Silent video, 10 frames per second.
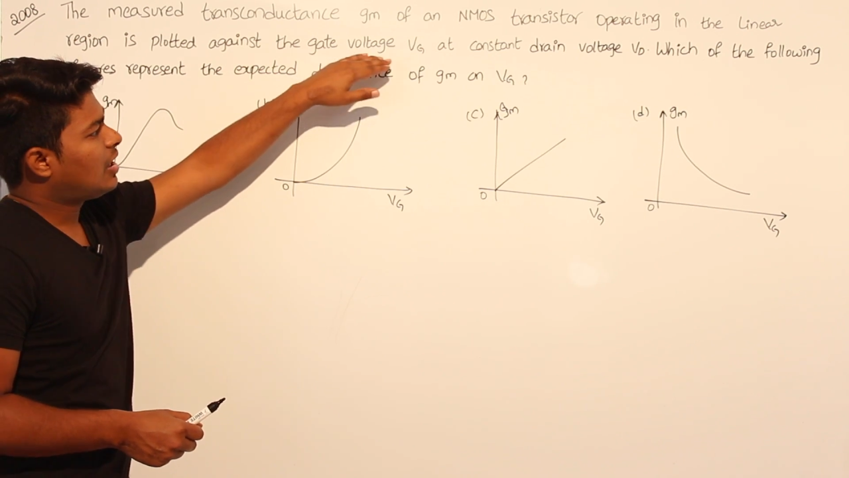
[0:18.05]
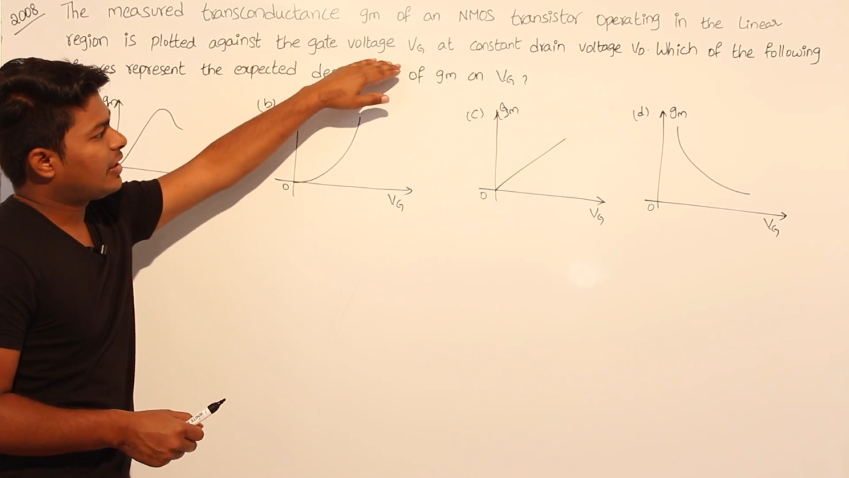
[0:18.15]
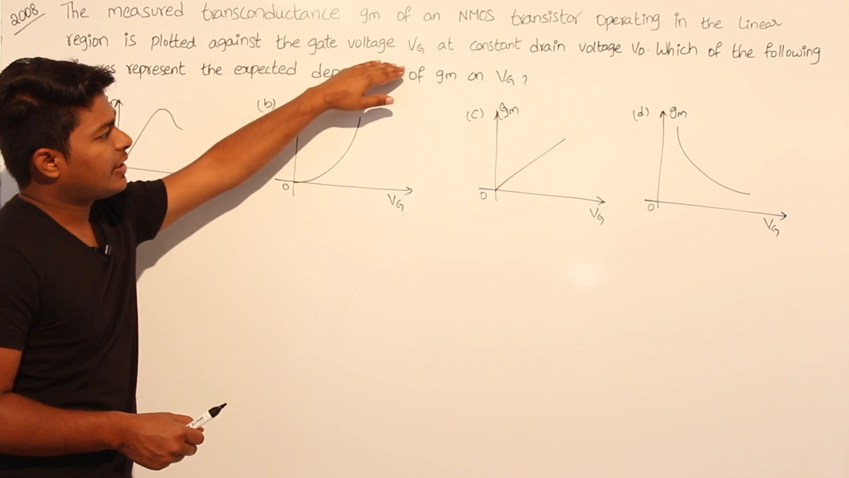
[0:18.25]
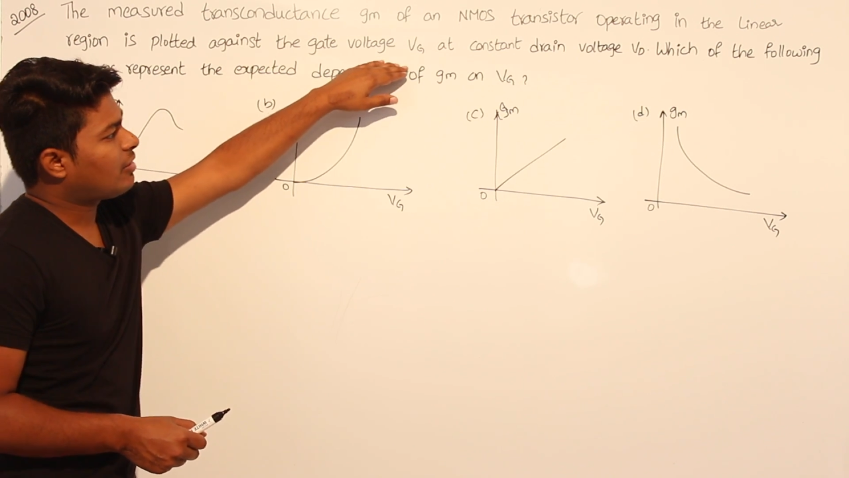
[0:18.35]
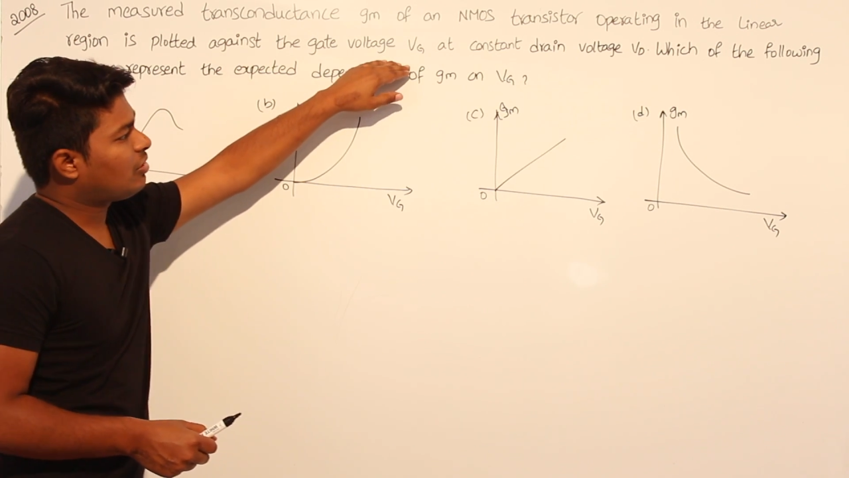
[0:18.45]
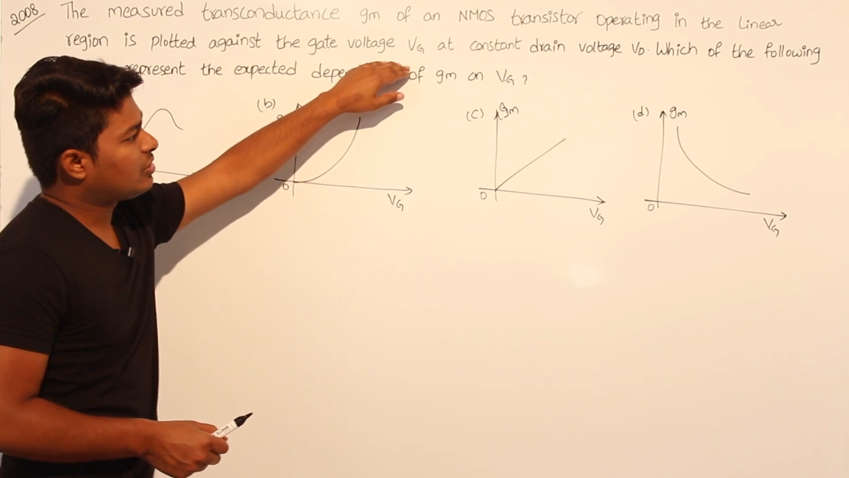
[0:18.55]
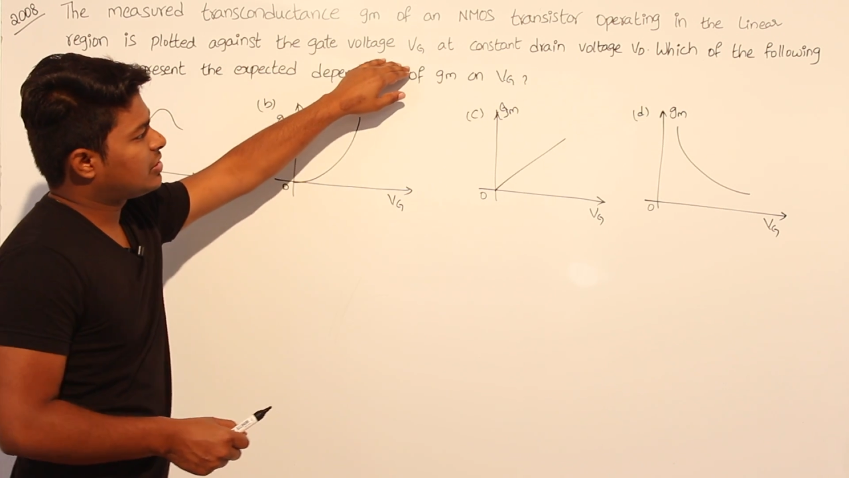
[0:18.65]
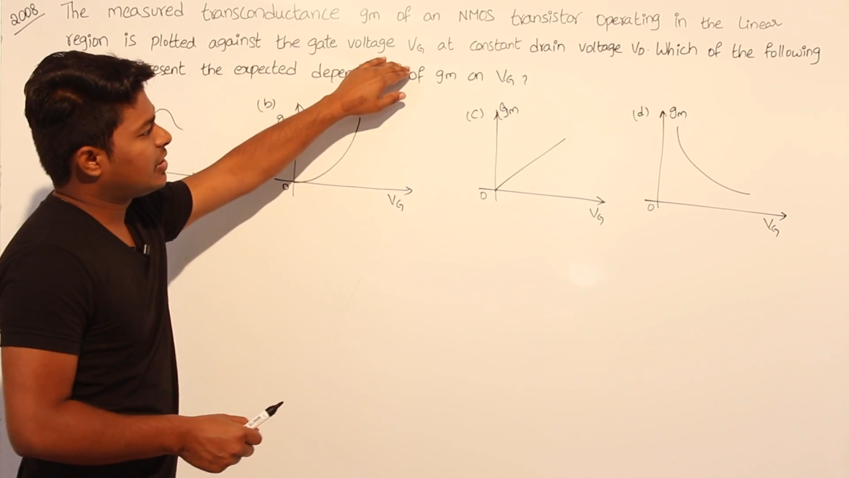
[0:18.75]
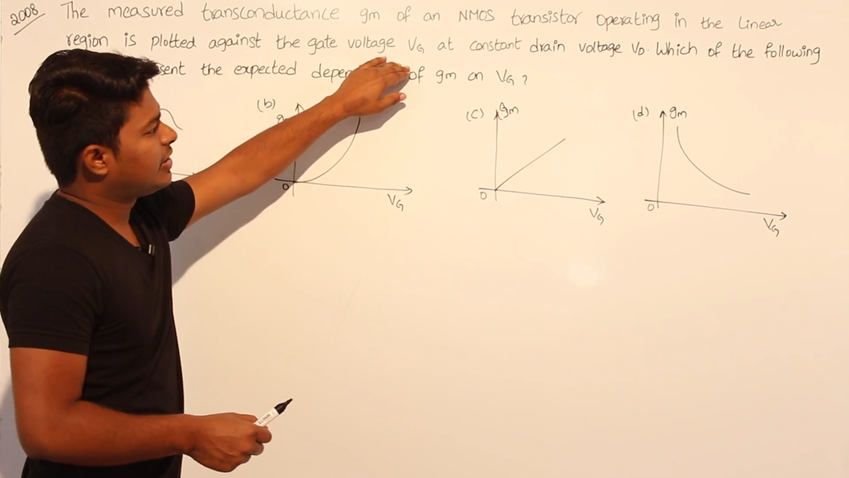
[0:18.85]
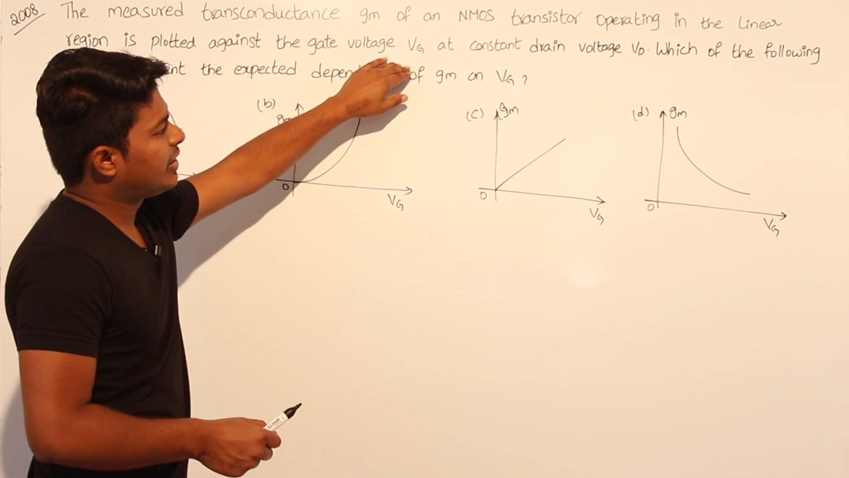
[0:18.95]
at a
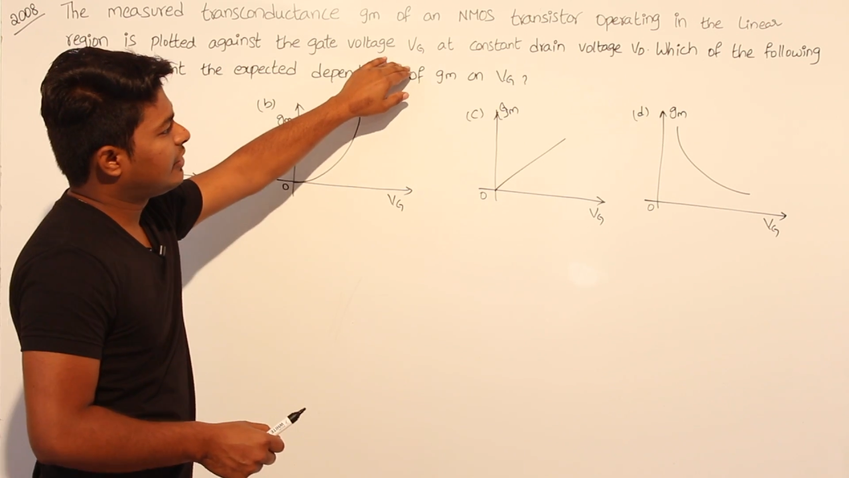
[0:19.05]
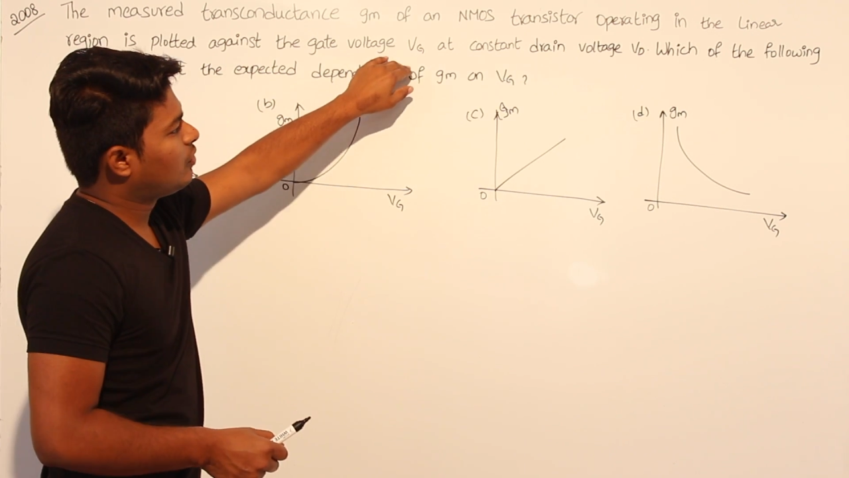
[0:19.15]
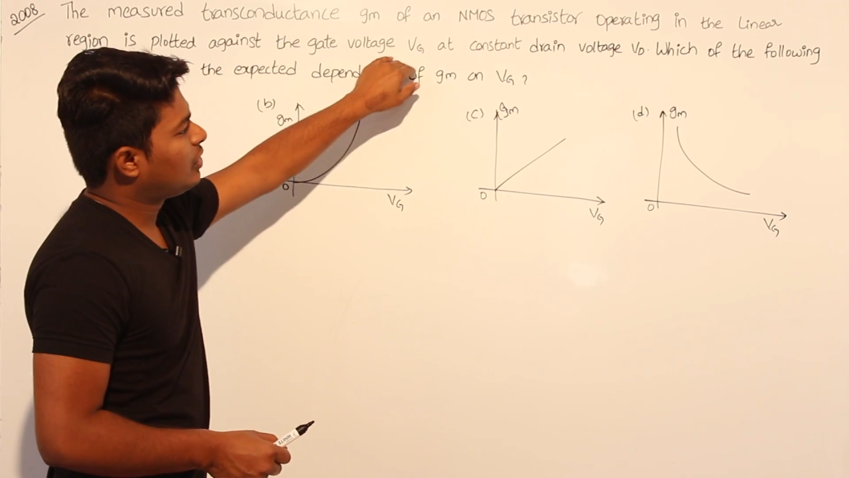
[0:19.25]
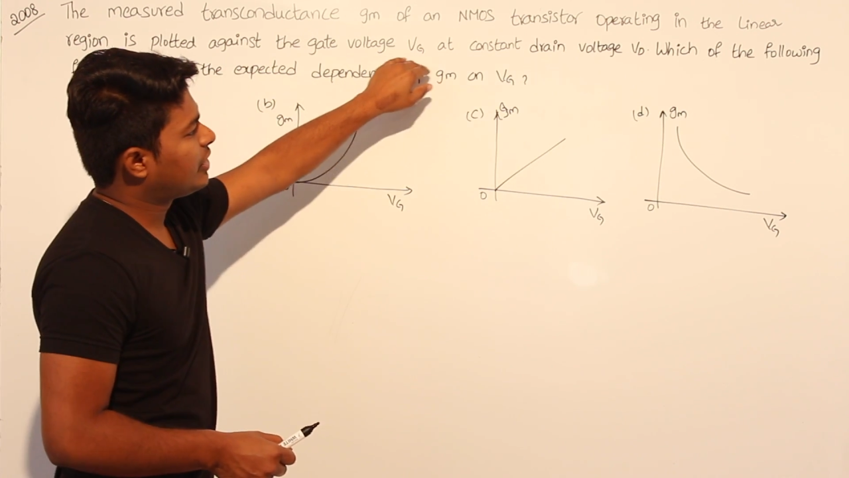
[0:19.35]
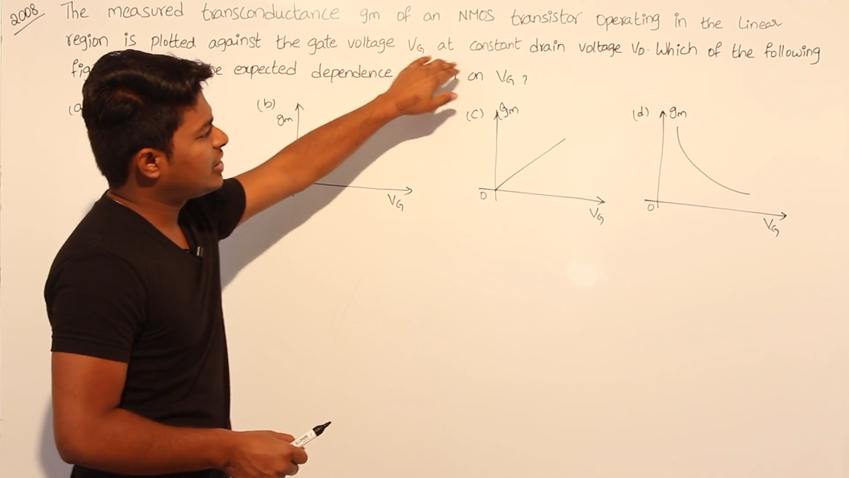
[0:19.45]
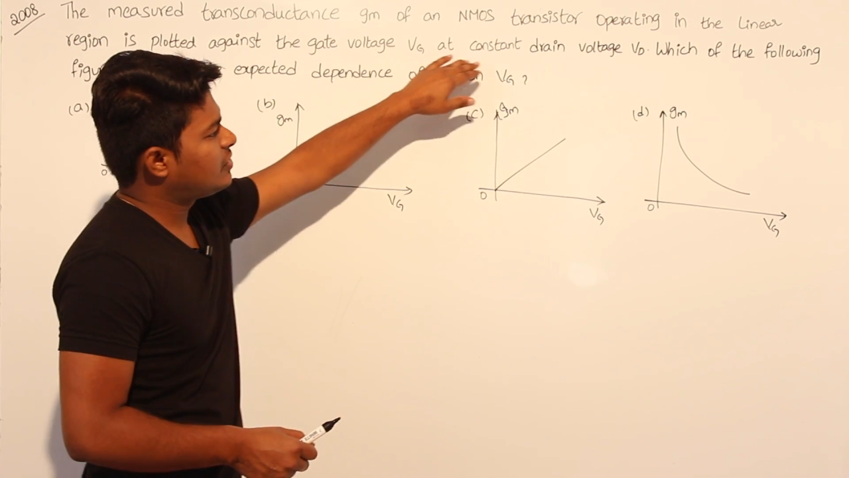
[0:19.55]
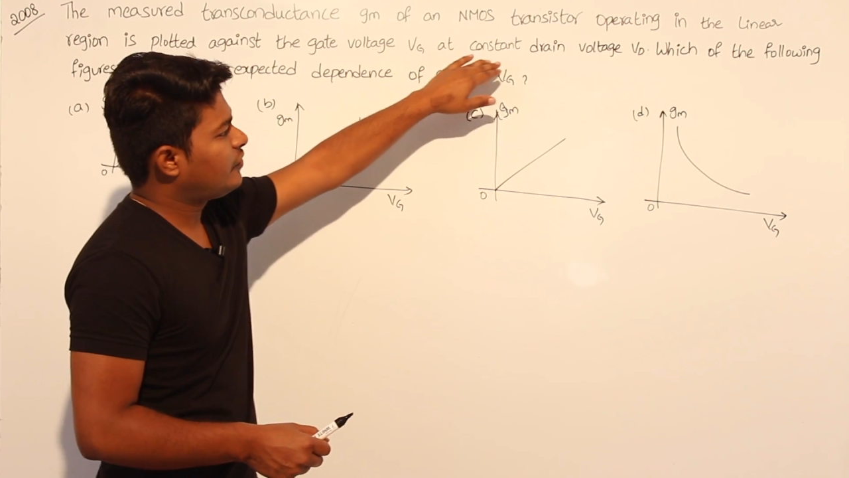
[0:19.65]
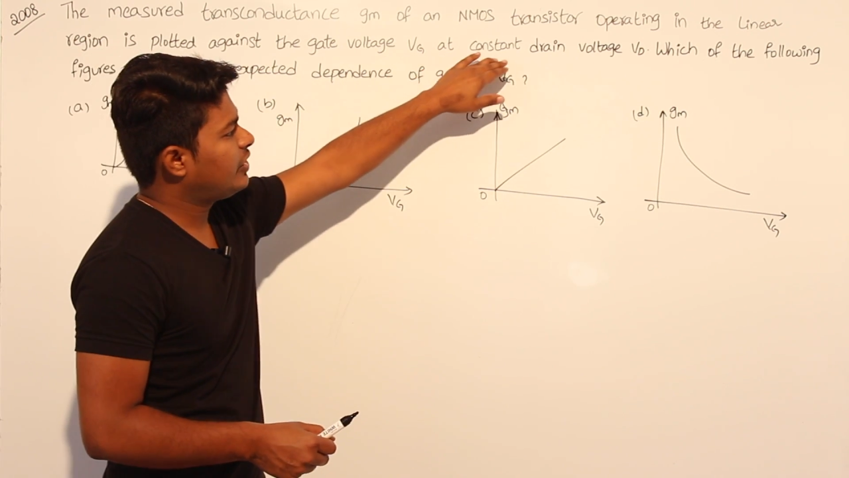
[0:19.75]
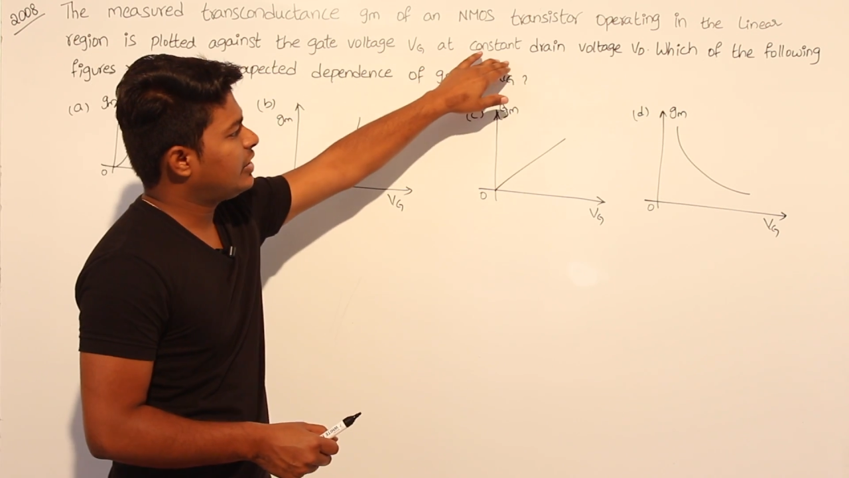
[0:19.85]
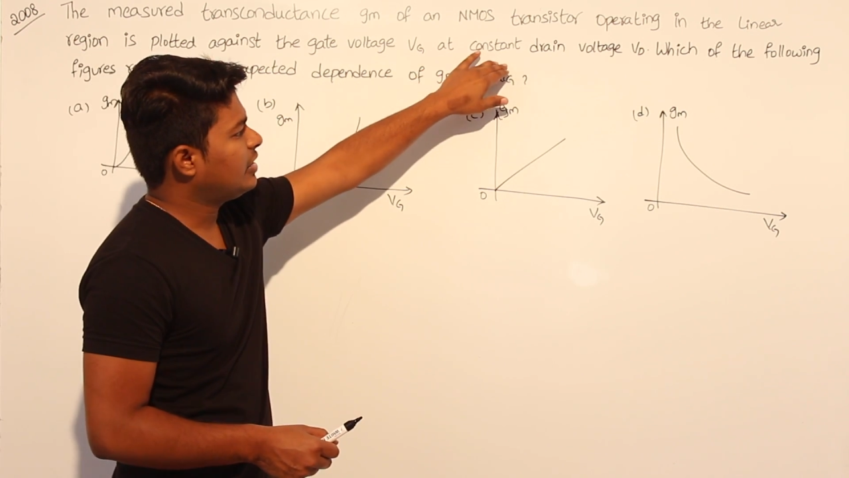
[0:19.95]
constant drain voltage
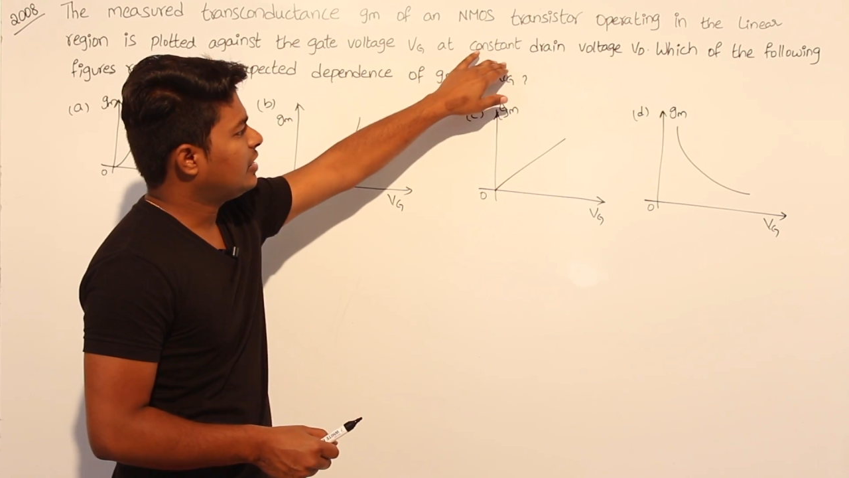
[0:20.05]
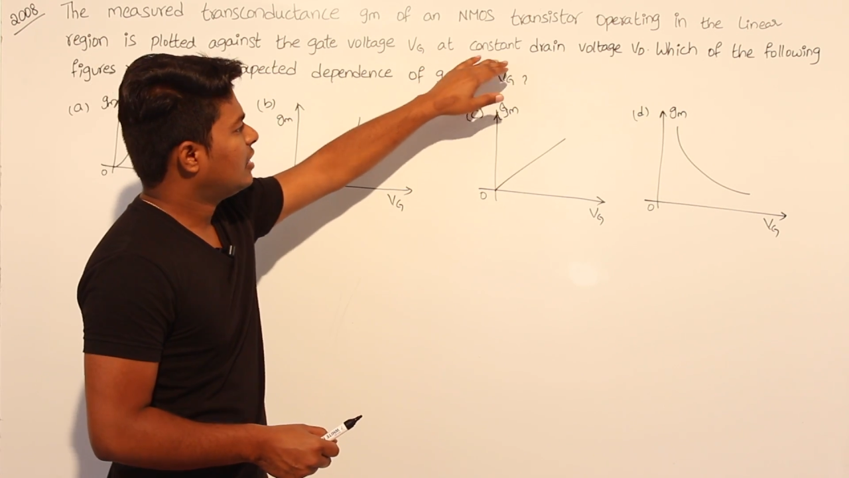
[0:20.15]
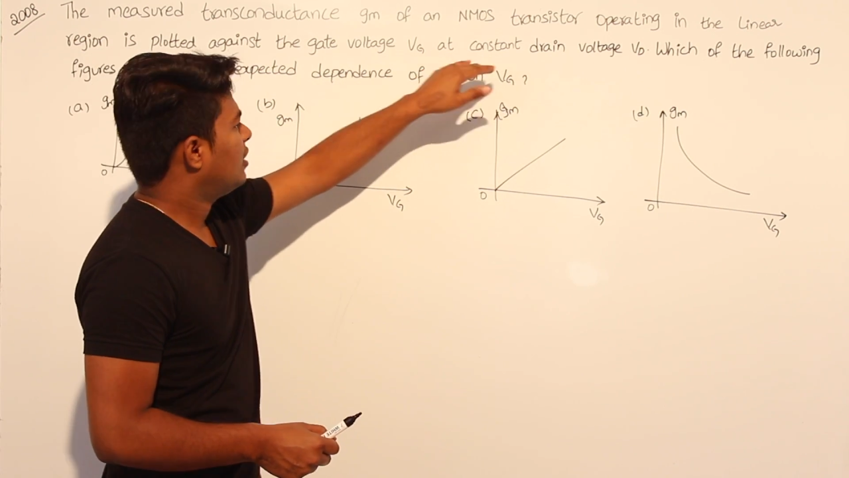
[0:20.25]
VD.